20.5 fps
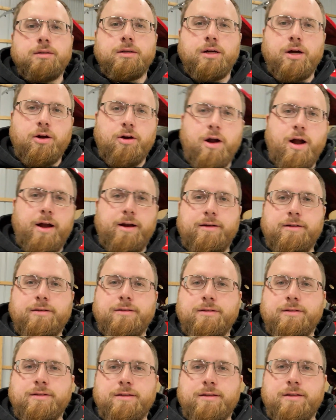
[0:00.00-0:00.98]
All right,
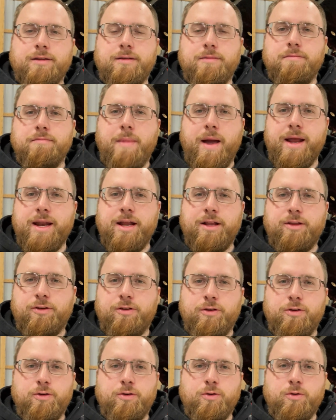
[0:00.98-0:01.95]
made it
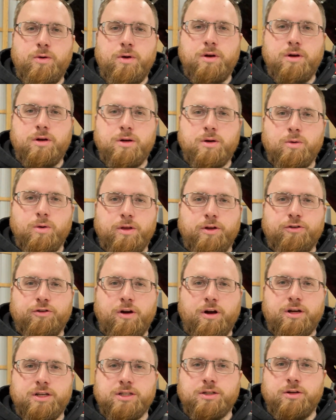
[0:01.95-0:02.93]
to where the
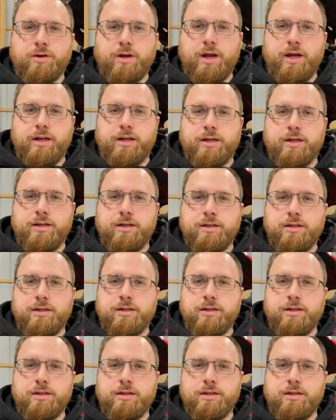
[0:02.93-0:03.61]
truck is located.